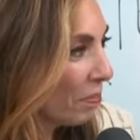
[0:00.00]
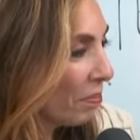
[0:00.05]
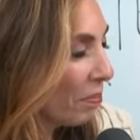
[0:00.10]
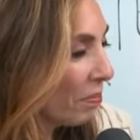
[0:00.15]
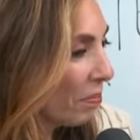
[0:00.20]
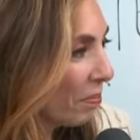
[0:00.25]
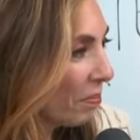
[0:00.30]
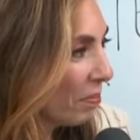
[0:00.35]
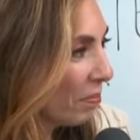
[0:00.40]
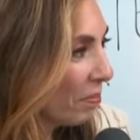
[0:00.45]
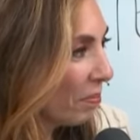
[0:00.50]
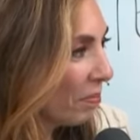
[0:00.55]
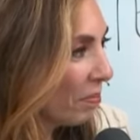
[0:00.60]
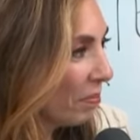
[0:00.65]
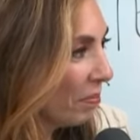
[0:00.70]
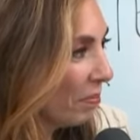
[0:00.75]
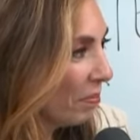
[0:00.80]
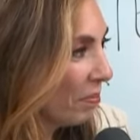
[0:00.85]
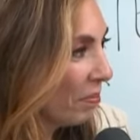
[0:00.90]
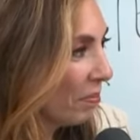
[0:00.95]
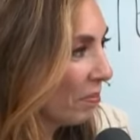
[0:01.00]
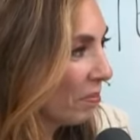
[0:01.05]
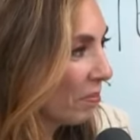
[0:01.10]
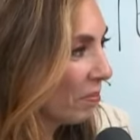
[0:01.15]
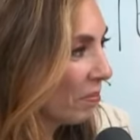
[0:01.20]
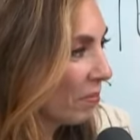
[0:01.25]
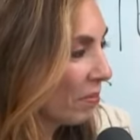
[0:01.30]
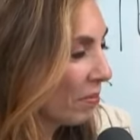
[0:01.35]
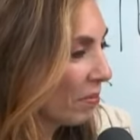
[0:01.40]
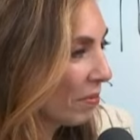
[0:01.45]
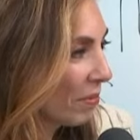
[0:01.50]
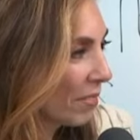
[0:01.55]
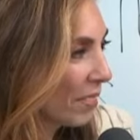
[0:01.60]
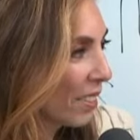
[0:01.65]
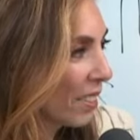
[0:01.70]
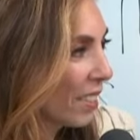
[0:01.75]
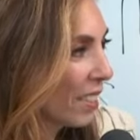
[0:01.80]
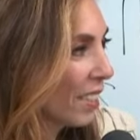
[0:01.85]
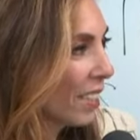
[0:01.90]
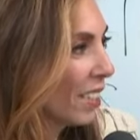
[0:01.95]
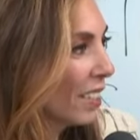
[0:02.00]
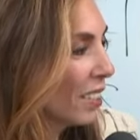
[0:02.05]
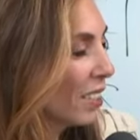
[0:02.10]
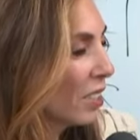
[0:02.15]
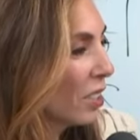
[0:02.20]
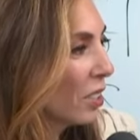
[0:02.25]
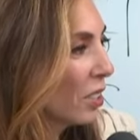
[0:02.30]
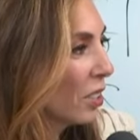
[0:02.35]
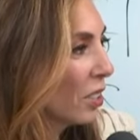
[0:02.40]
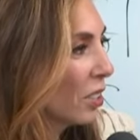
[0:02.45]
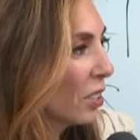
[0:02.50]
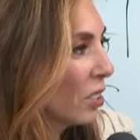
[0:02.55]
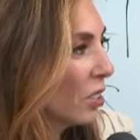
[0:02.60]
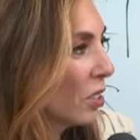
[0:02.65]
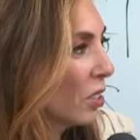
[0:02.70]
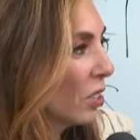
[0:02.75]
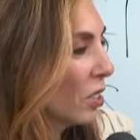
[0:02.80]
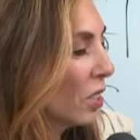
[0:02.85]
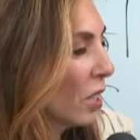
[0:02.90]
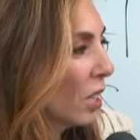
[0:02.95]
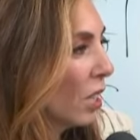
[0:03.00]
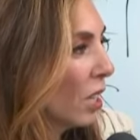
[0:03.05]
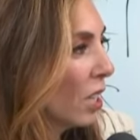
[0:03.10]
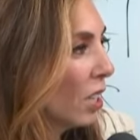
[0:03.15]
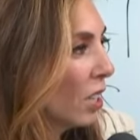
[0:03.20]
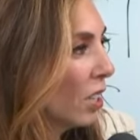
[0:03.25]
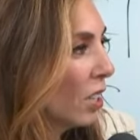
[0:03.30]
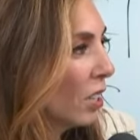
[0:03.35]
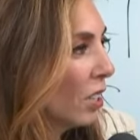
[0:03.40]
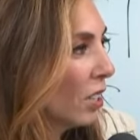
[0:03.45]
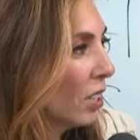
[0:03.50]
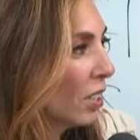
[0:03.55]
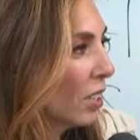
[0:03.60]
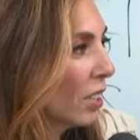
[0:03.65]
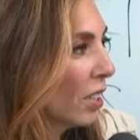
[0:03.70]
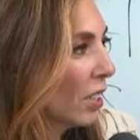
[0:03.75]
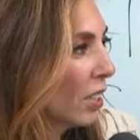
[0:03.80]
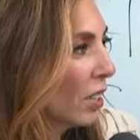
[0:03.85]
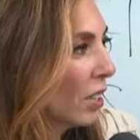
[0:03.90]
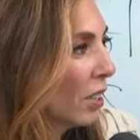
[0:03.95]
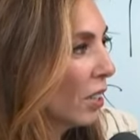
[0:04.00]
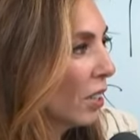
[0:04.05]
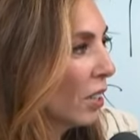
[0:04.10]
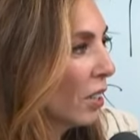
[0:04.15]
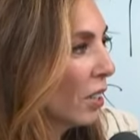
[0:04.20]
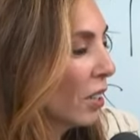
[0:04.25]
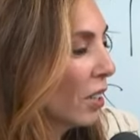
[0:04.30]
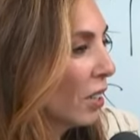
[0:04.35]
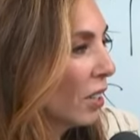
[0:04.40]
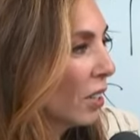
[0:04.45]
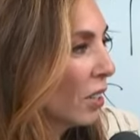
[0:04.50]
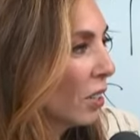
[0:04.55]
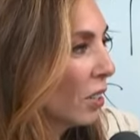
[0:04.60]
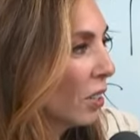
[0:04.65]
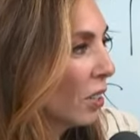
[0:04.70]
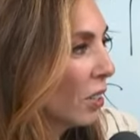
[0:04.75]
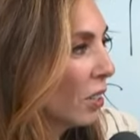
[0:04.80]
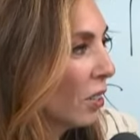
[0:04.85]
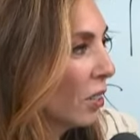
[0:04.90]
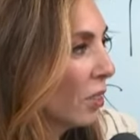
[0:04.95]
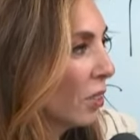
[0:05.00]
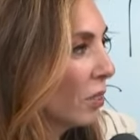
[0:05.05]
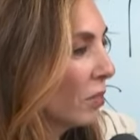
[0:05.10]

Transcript: No words are spoken by the person on screen.